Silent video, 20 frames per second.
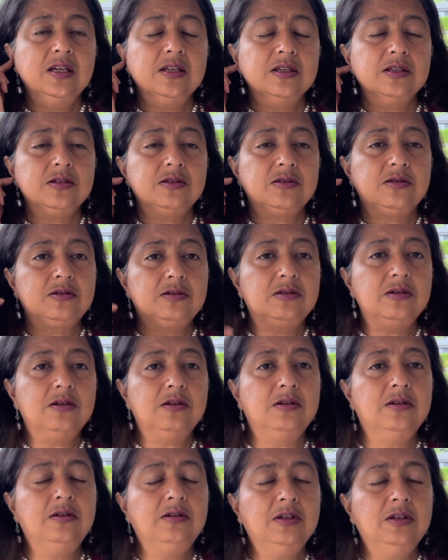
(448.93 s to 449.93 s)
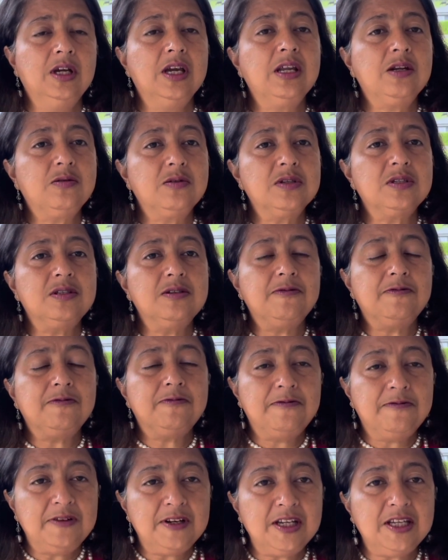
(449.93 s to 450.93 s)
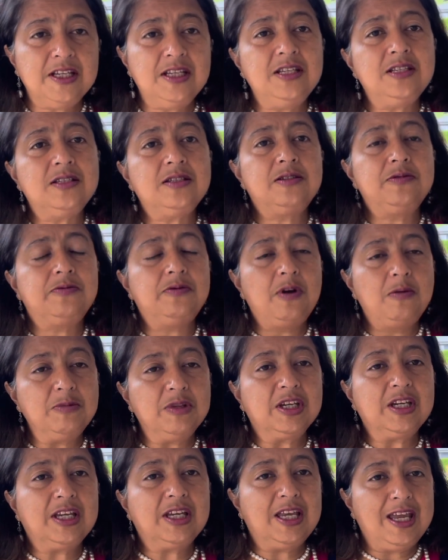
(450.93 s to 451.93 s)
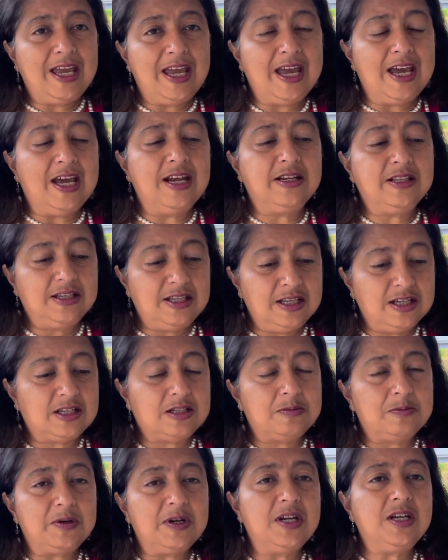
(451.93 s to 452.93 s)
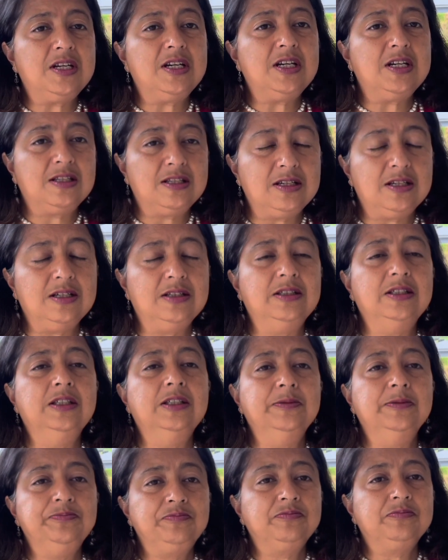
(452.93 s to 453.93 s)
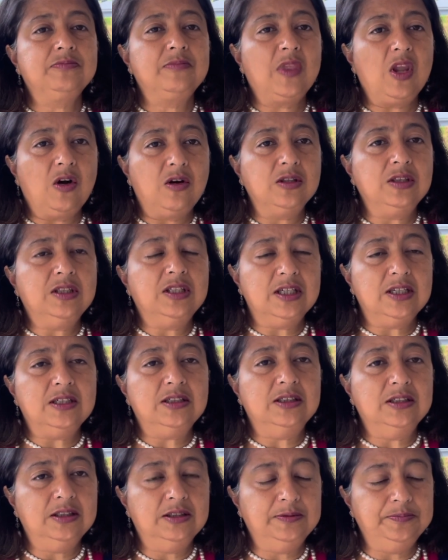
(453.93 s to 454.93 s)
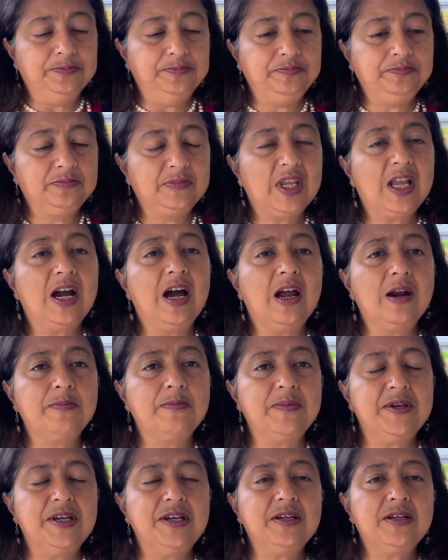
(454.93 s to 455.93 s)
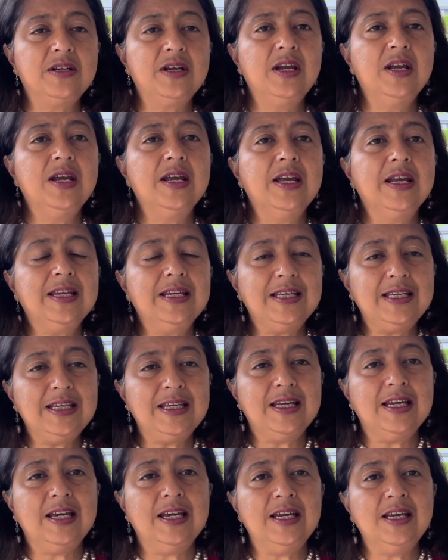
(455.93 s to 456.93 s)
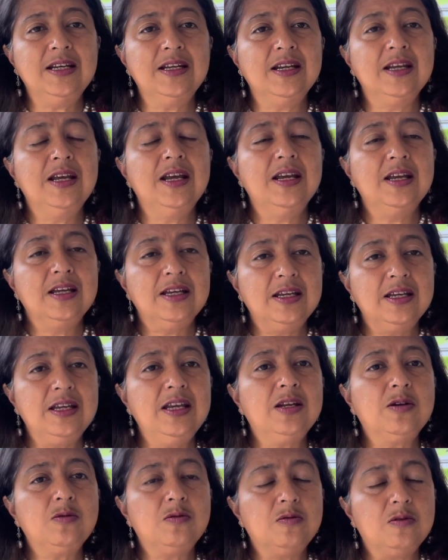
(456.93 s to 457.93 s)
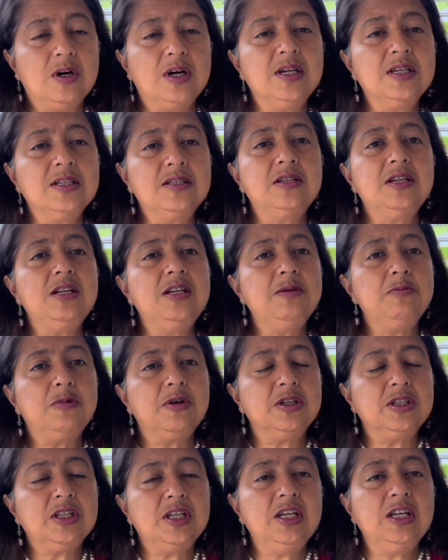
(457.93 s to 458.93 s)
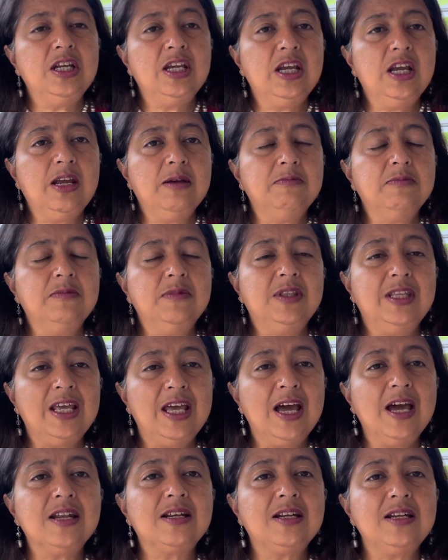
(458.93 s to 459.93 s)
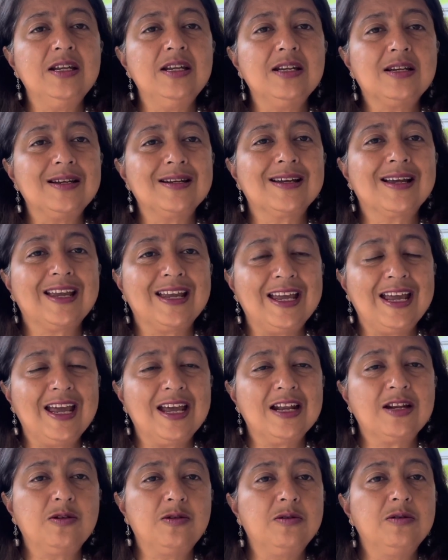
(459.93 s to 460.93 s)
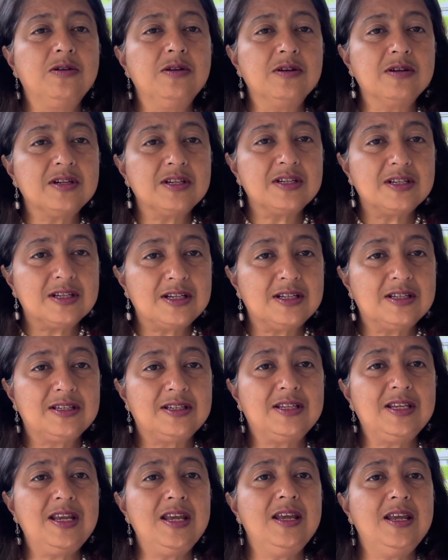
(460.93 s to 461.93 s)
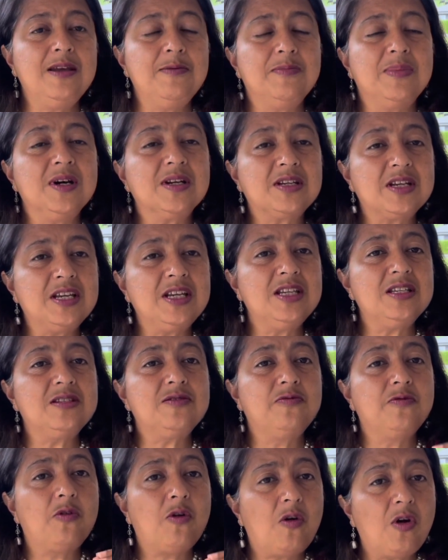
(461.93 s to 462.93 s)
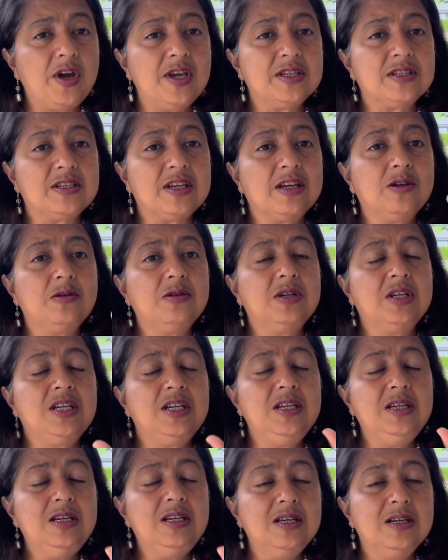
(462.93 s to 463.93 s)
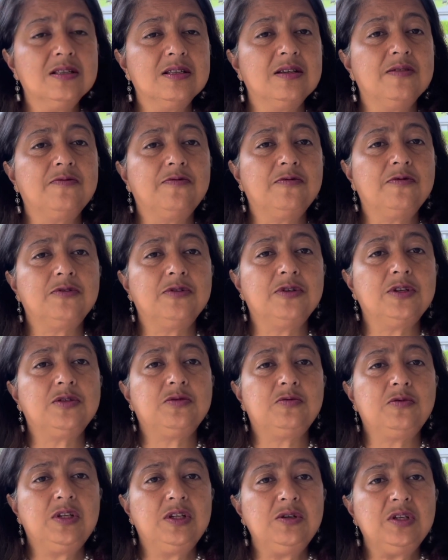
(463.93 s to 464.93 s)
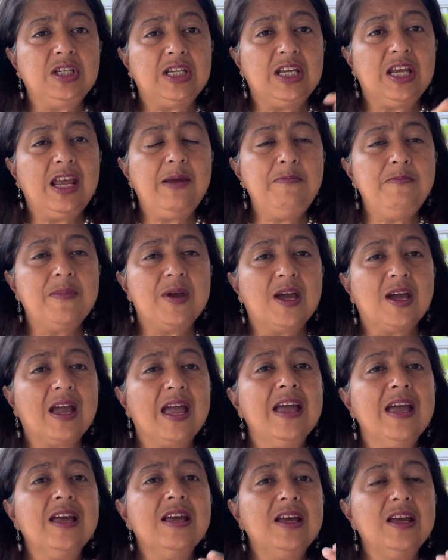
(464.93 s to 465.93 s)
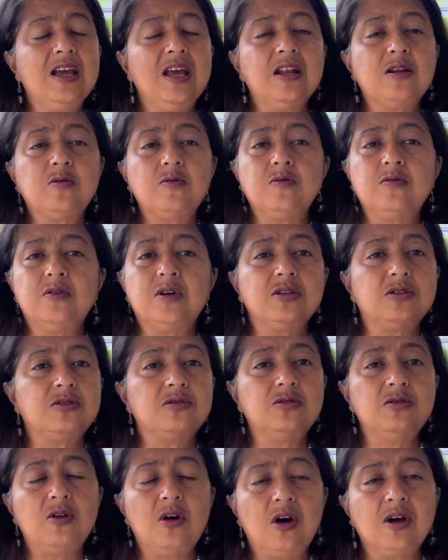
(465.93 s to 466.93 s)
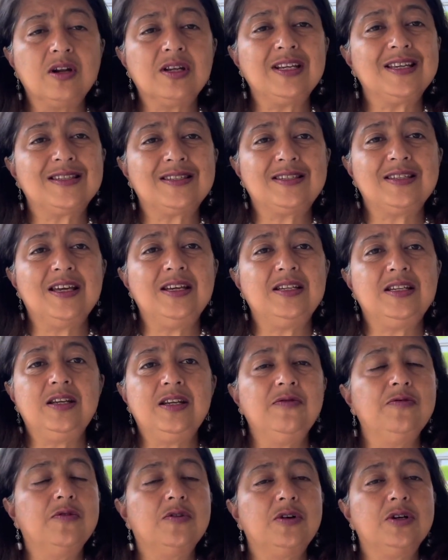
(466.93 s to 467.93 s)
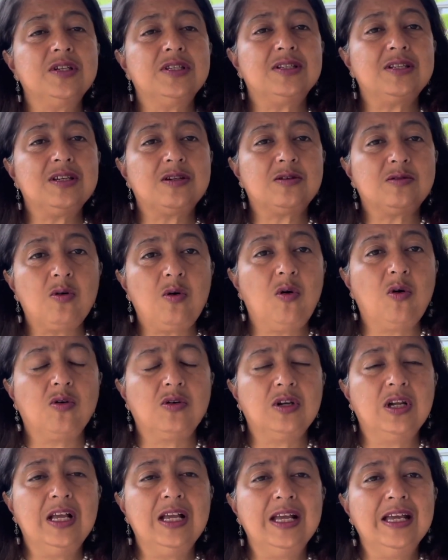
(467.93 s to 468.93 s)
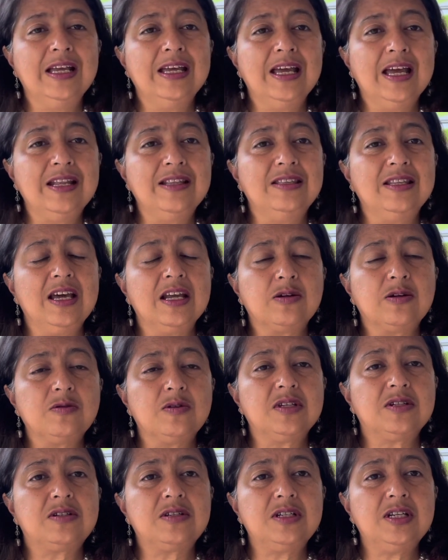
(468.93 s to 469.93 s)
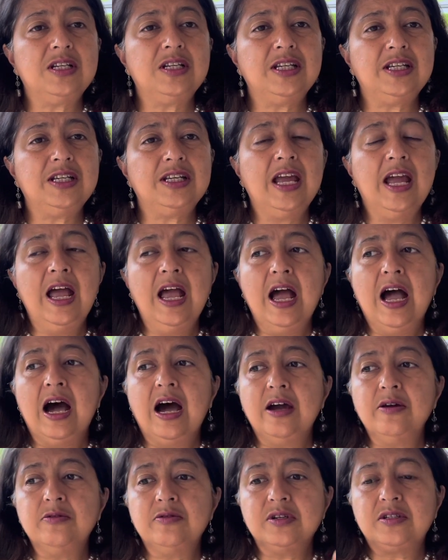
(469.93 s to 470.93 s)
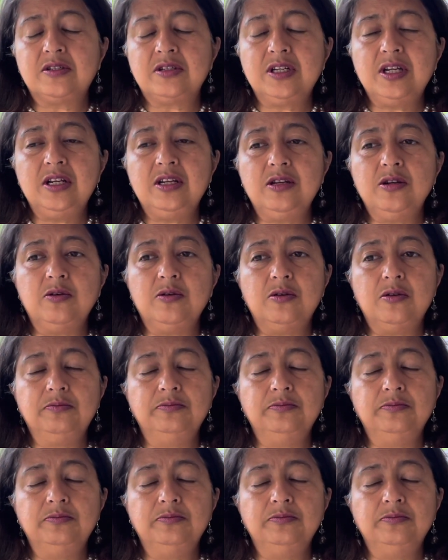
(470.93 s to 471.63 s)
so it was the fleas from the cat that spread it on the carpet, and it was really bothering him. That little cat couldn't say, but his voice, I could hear that voice when he came back. It was not exciting voice at all. And that was really, I was really